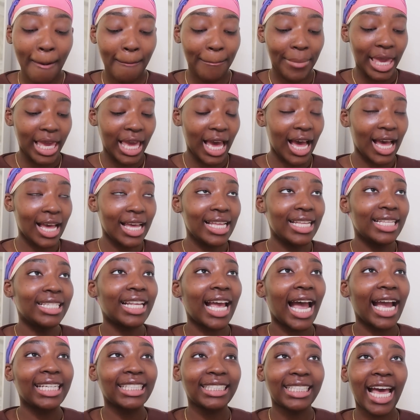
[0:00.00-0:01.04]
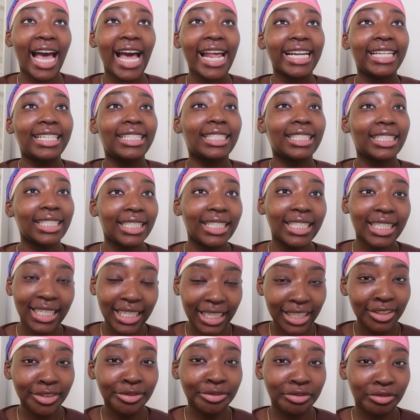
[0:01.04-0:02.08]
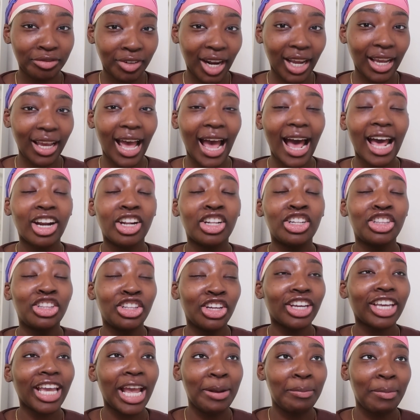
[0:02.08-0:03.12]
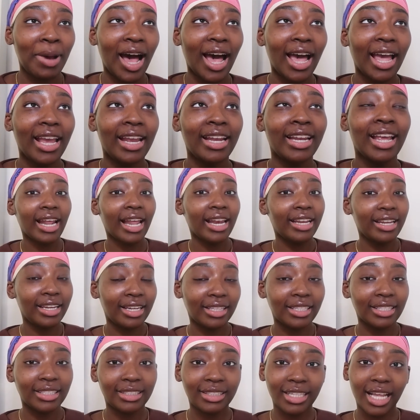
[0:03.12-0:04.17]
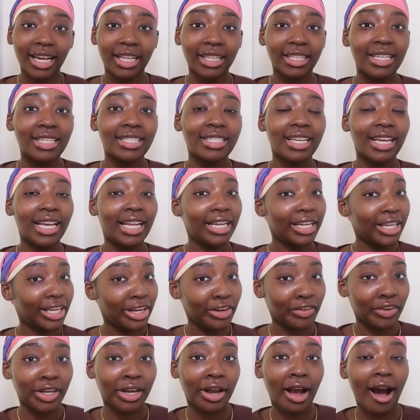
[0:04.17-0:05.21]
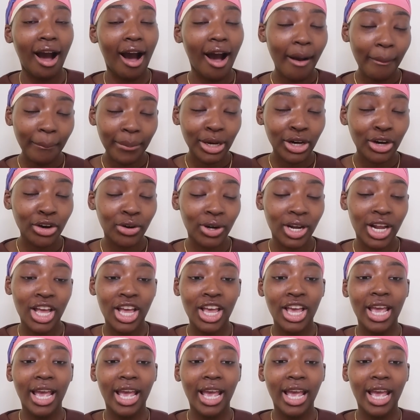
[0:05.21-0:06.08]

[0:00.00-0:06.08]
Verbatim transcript: because i just had a look right? I had a look in mind and I needed this necklace and earring combo.